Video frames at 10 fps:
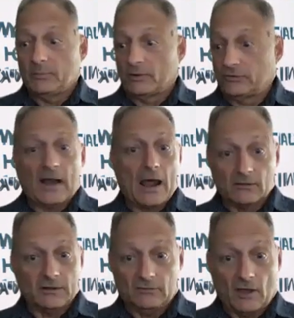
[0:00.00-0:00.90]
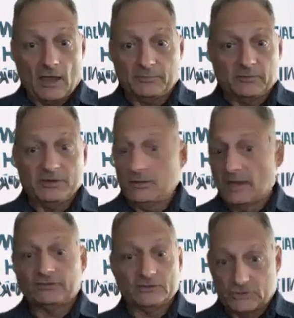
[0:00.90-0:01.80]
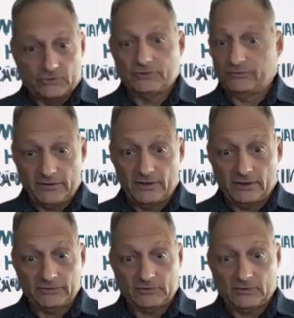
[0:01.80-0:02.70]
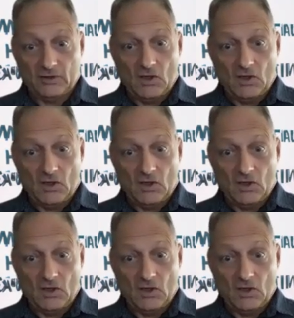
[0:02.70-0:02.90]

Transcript: personality type to be the messengers for this,